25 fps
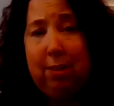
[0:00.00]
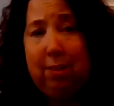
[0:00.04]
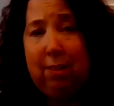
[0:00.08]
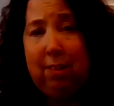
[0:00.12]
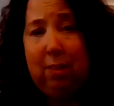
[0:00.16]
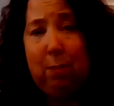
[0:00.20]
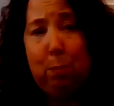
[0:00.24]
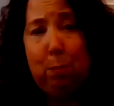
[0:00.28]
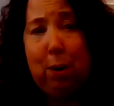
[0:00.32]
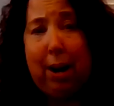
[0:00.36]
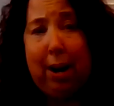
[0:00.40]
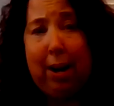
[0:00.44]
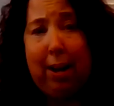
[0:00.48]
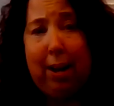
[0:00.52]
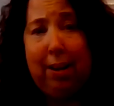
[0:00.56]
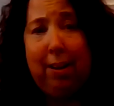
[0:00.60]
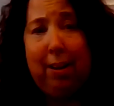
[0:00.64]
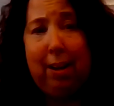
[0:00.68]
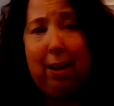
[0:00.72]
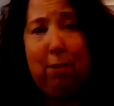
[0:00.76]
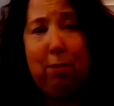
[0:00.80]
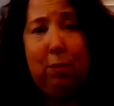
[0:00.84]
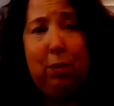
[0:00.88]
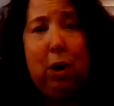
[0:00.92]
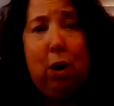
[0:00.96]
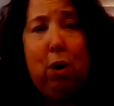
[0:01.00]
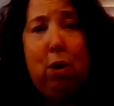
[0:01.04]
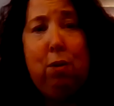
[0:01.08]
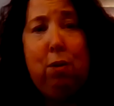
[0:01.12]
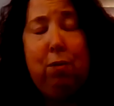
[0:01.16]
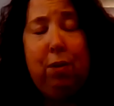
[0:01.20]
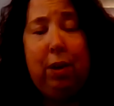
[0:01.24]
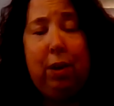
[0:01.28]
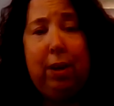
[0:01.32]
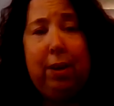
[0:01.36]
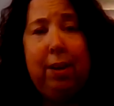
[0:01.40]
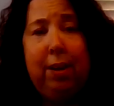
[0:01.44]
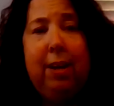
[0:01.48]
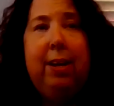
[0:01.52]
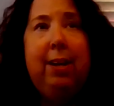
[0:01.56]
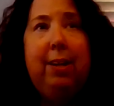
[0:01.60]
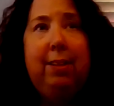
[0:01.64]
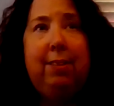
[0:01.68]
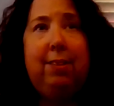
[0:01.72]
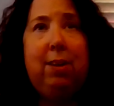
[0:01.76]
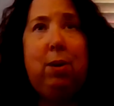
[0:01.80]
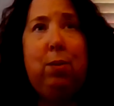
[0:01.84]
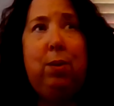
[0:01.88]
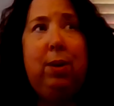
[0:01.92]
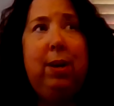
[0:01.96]
spread of COVID.
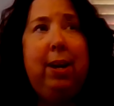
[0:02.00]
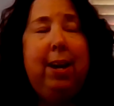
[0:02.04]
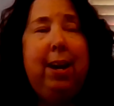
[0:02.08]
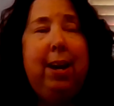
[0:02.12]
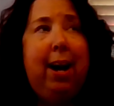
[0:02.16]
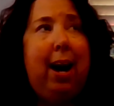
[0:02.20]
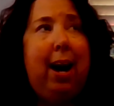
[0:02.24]
So